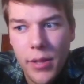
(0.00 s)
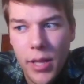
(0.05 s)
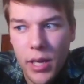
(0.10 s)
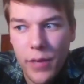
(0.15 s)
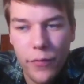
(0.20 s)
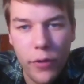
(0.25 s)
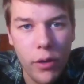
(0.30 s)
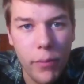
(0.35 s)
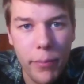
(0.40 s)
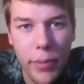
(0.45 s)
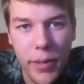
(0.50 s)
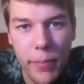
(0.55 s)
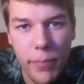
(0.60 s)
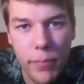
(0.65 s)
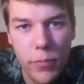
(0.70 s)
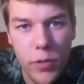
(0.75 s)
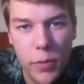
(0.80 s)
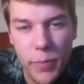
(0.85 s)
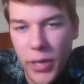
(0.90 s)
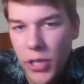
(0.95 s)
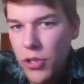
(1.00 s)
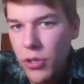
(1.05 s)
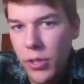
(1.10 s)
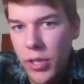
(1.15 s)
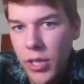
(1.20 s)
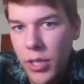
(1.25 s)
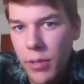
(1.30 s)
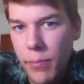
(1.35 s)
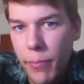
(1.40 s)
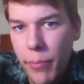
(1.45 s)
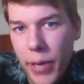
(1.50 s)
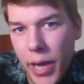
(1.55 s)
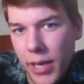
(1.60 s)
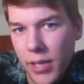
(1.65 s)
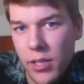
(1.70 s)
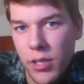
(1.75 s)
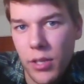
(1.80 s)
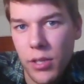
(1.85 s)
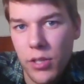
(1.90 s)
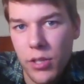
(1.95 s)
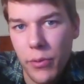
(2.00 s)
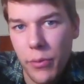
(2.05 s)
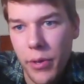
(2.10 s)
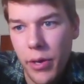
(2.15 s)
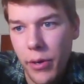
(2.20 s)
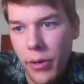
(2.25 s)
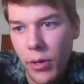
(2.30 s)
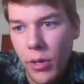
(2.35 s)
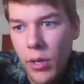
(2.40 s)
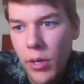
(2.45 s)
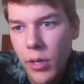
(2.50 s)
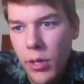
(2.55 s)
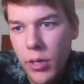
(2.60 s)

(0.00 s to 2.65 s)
that have all been specially picked, so they're,